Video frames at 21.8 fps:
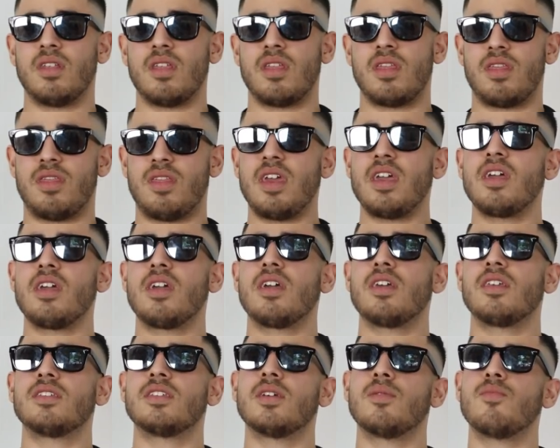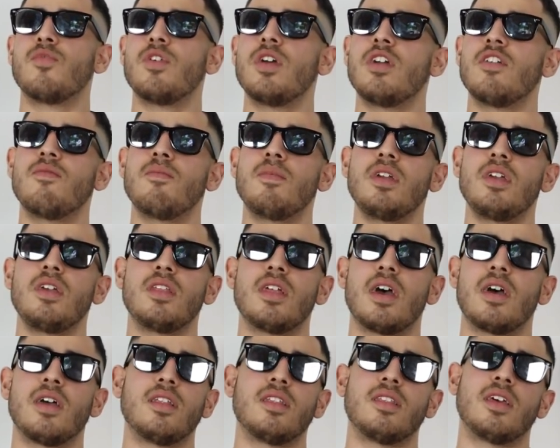think some way of me
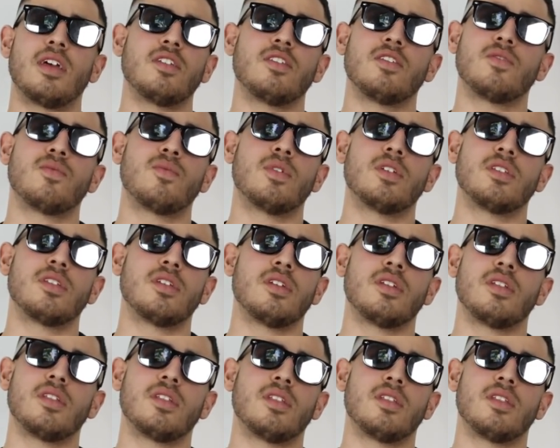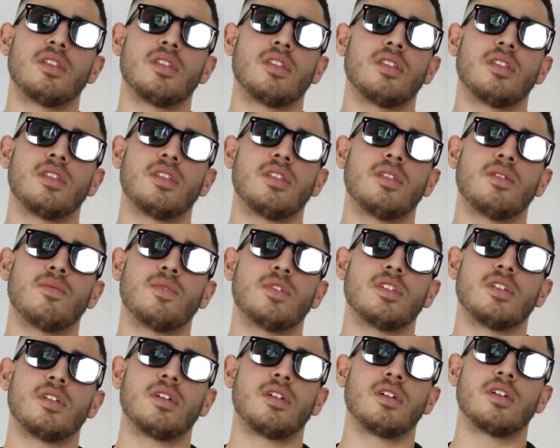that that just wasn't
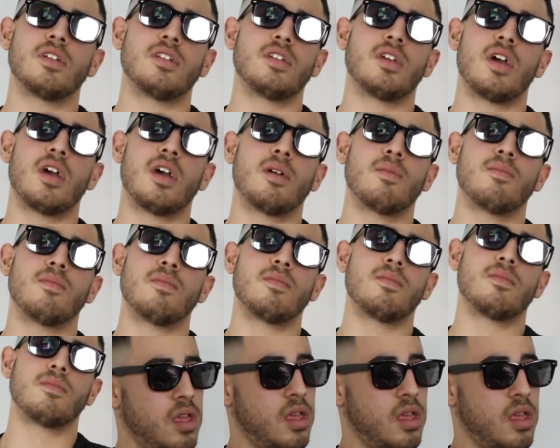wasn't a good job